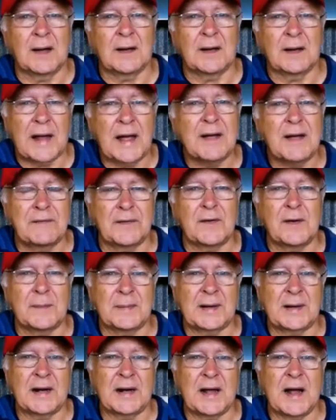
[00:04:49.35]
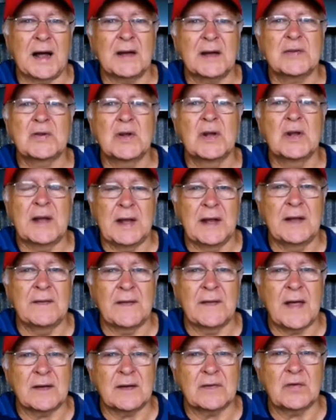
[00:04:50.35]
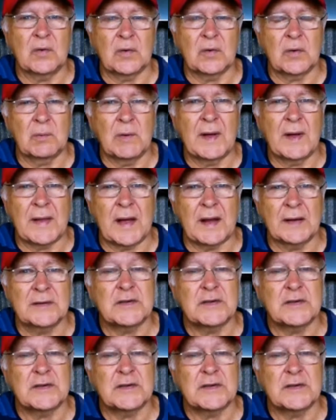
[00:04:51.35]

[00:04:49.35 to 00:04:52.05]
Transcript: lay fiberglass in that sort of weather